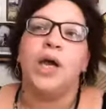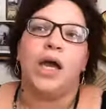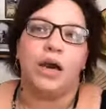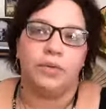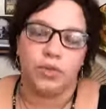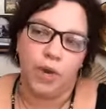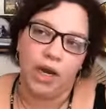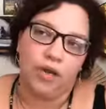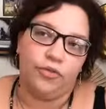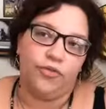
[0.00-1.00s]
and I was
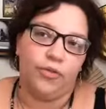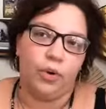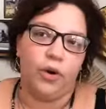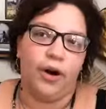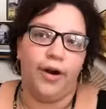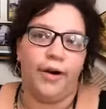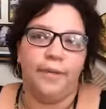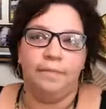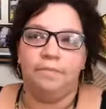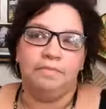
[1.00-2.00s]
waiting for
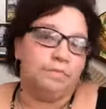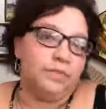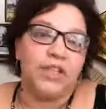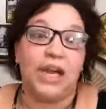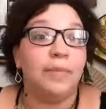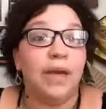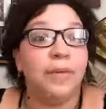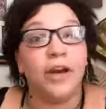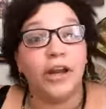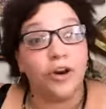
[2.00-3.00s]

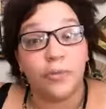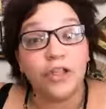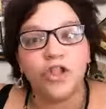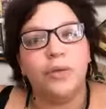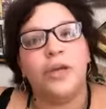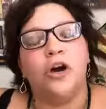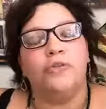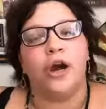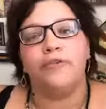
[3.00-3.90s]
10-minute intermission to be over.